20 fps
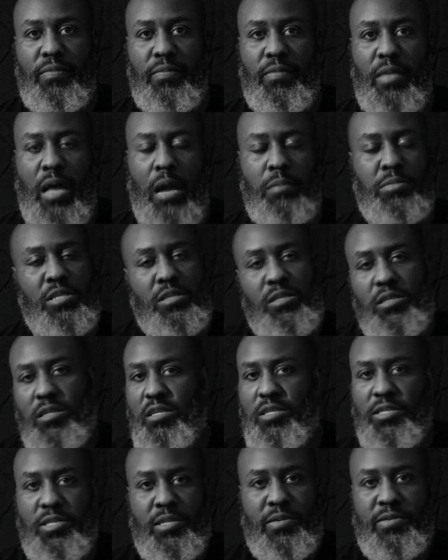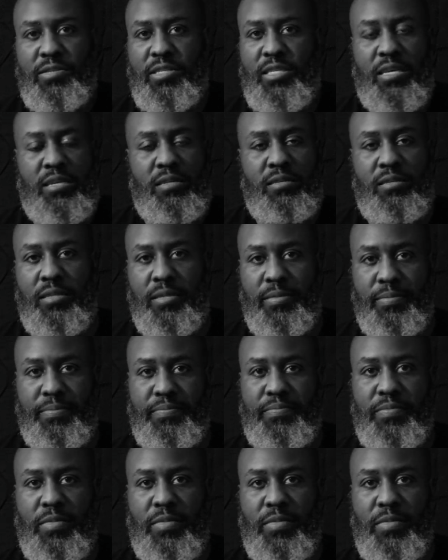I'm just a concerned citizen.